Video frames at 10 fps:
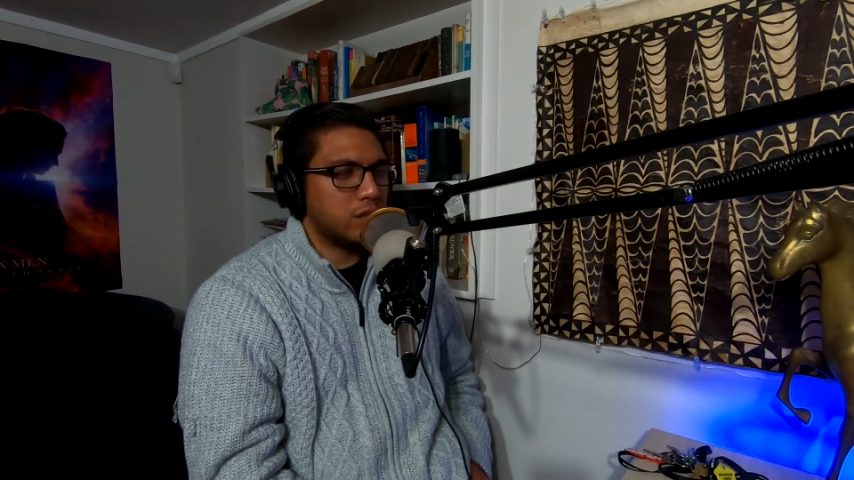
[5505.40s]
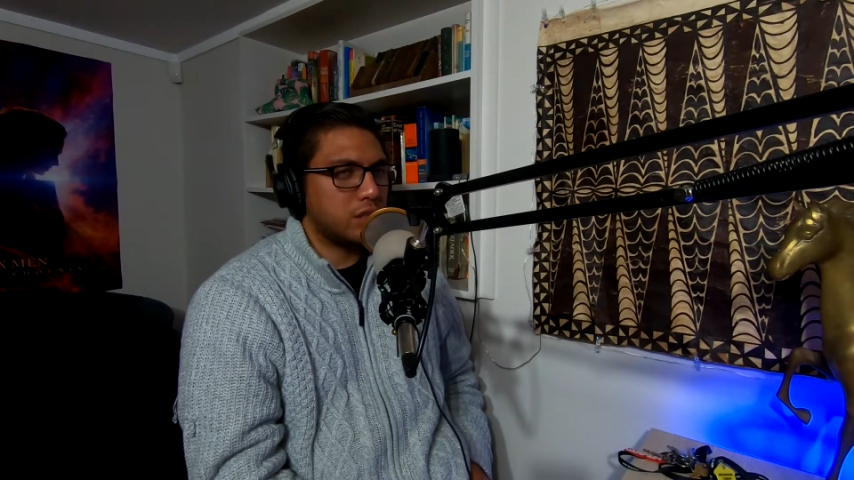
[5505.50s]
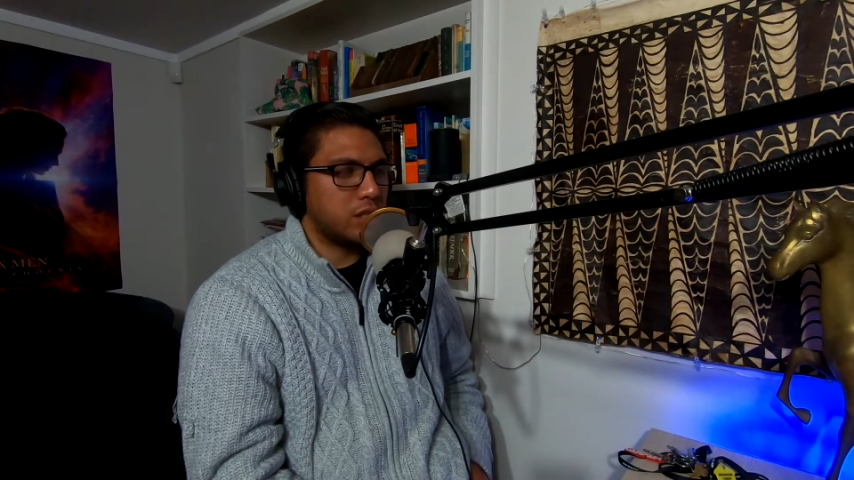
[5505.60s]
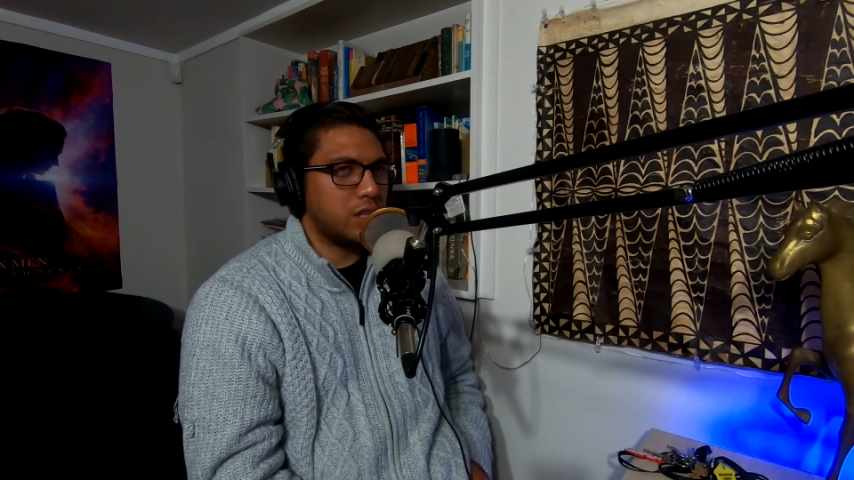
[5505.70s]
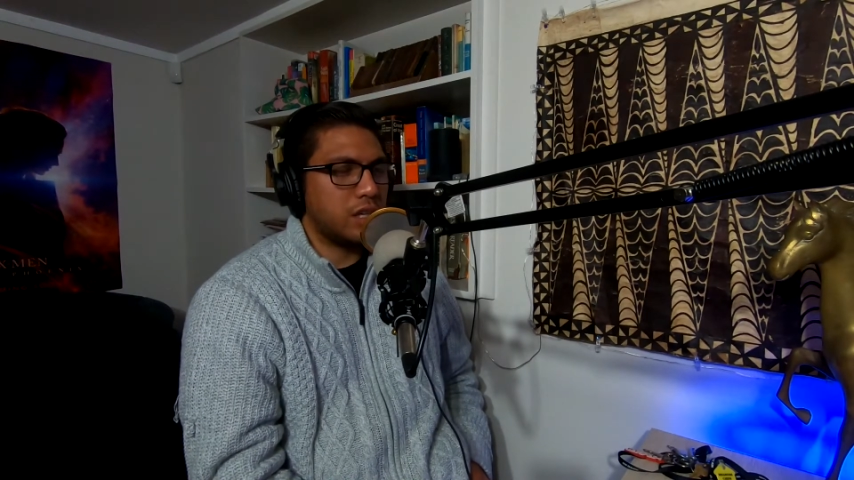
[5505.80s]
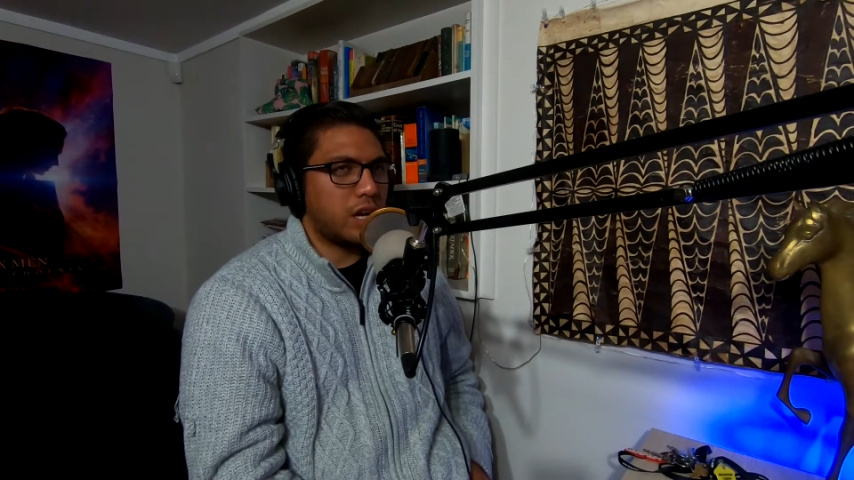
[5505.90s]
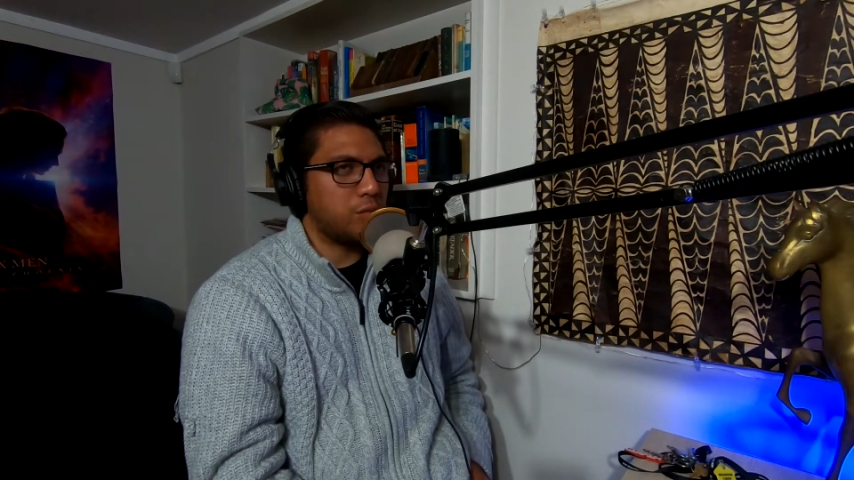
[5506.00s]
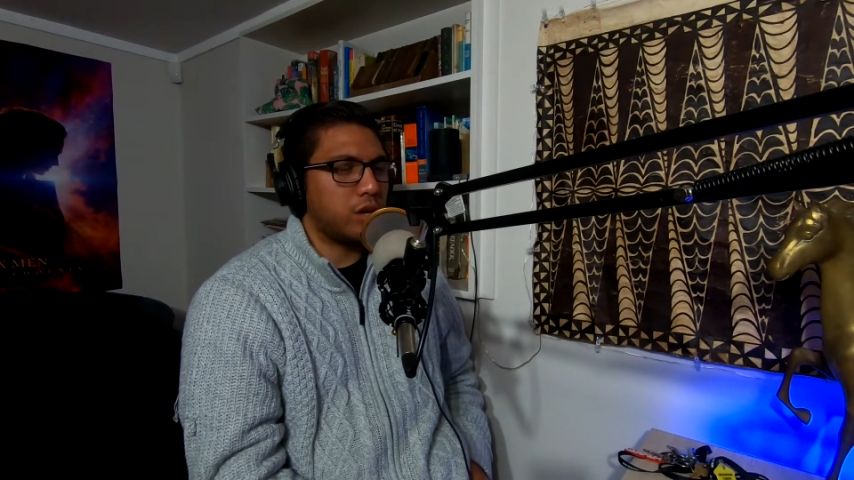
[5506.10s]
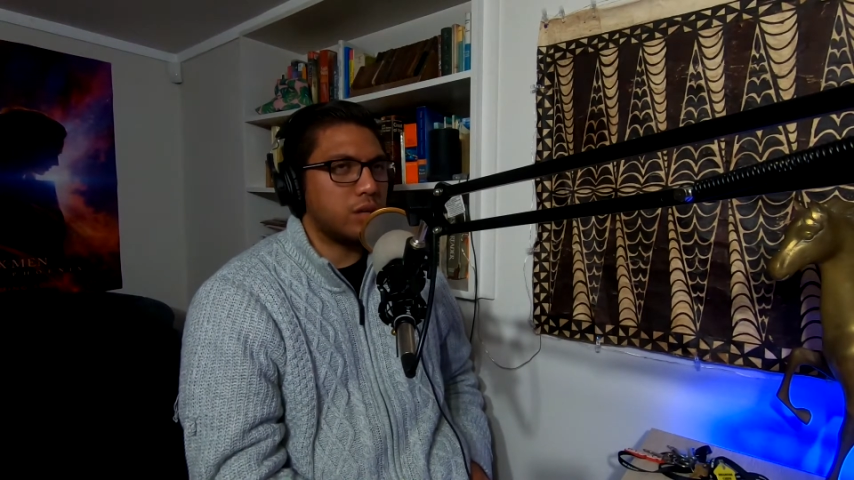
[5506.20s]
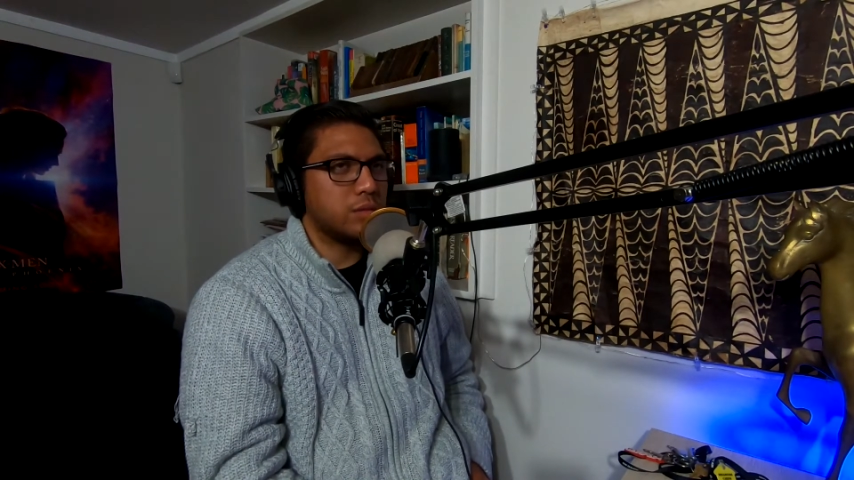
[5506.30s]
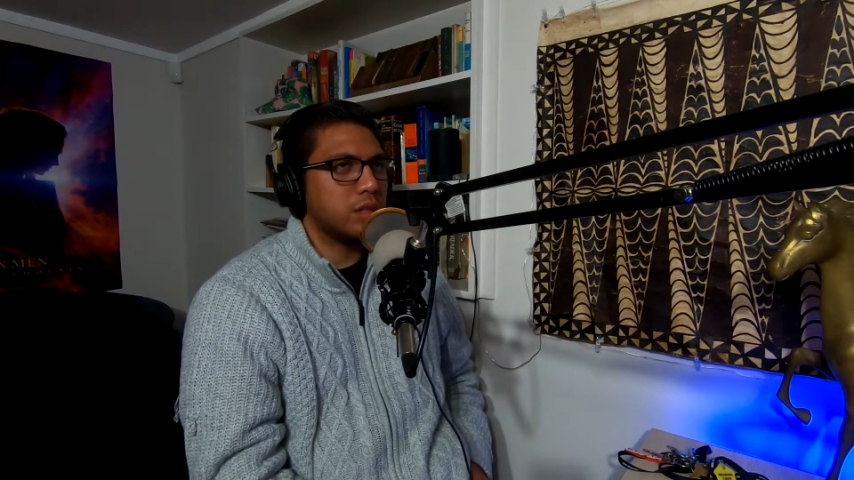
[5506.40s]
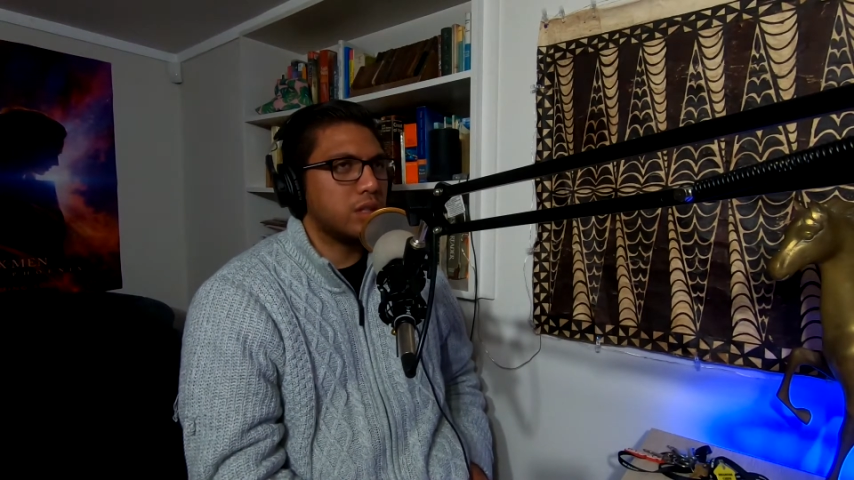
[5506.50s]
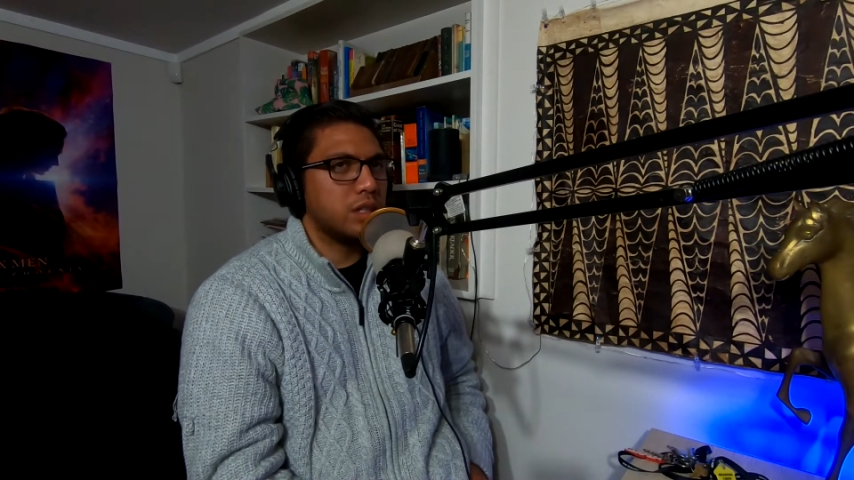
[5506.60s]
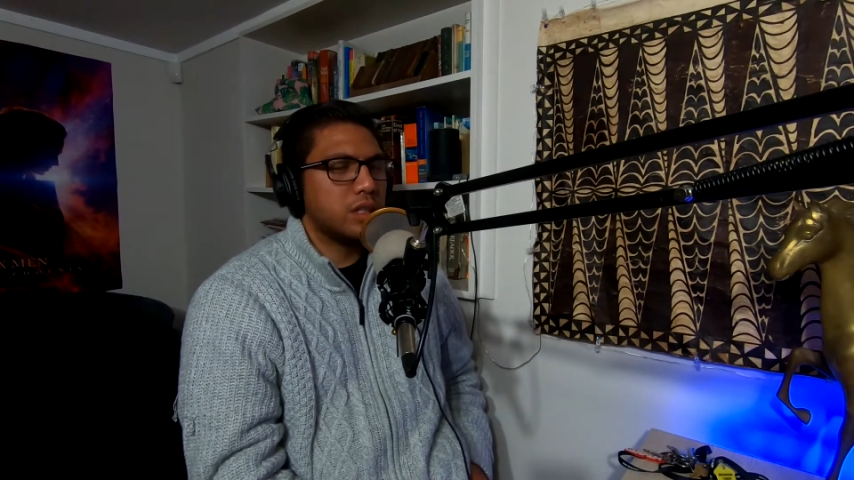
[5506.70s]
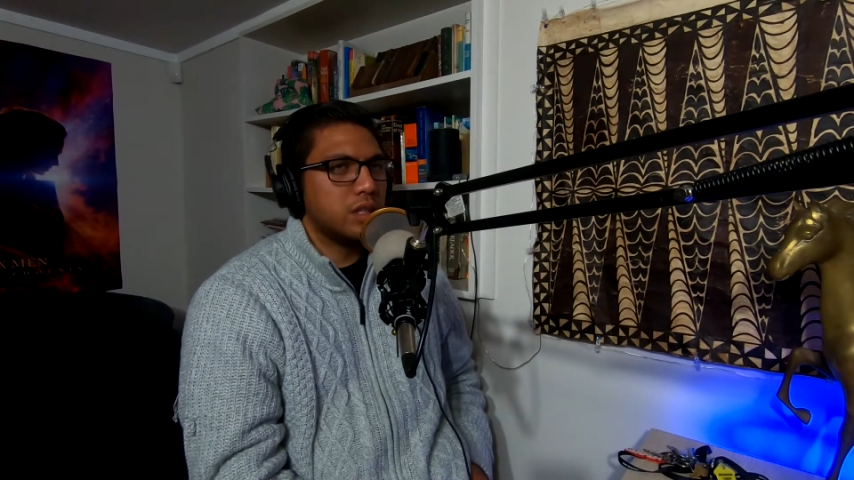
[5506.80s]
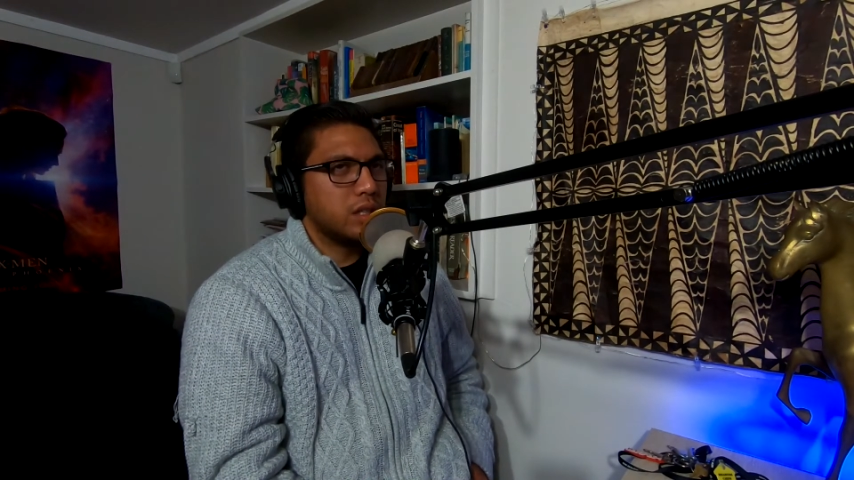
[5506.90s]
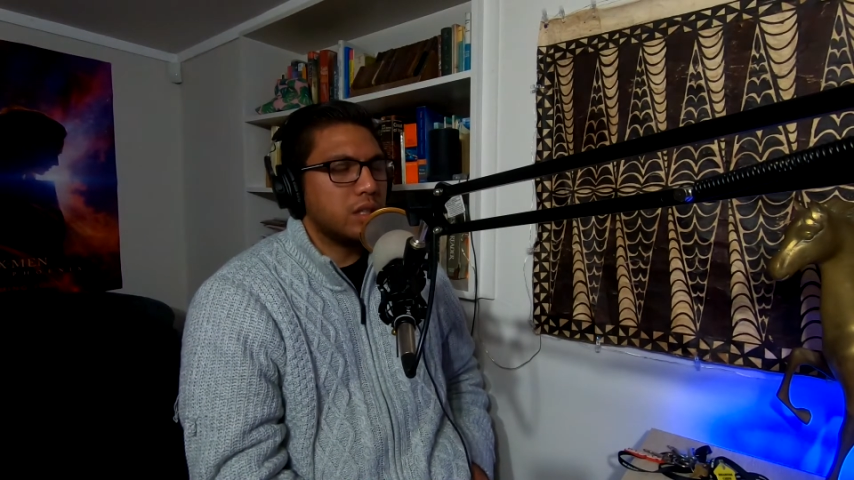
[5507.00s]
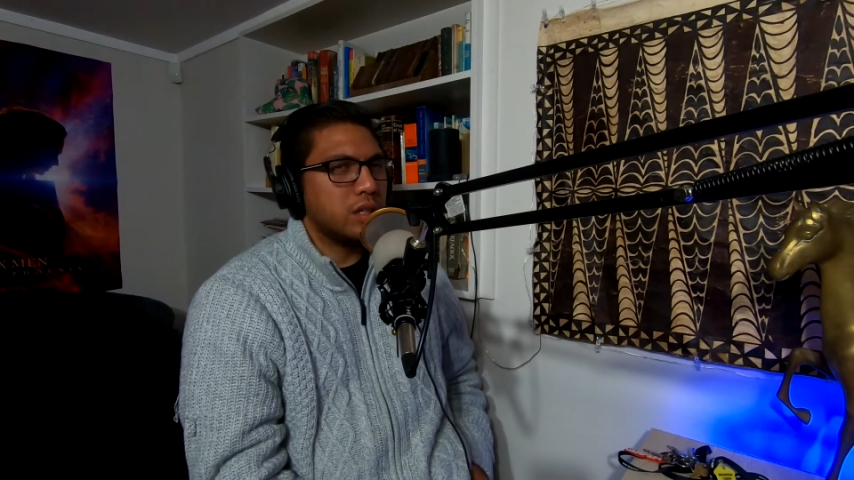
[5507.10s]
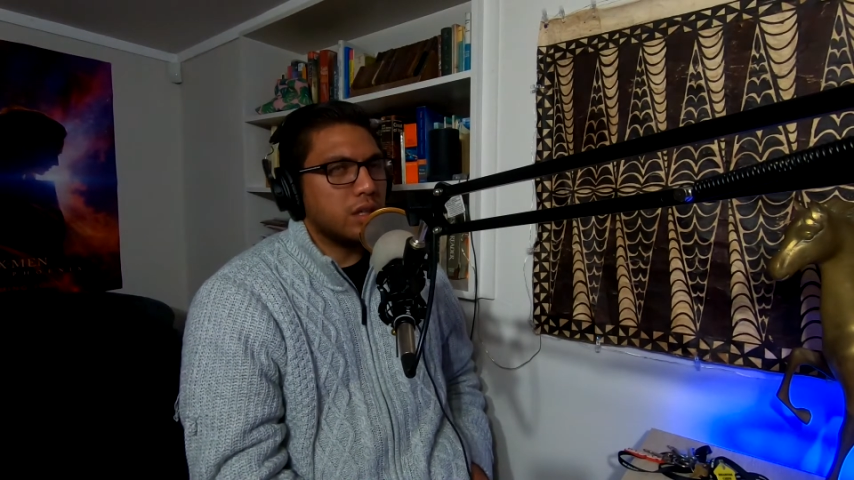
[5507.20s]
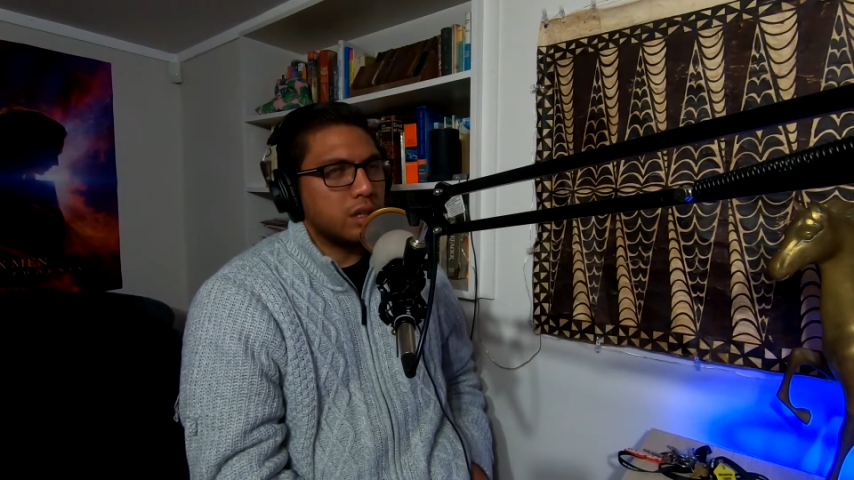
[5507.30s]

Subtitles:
Sydney, Canberra, you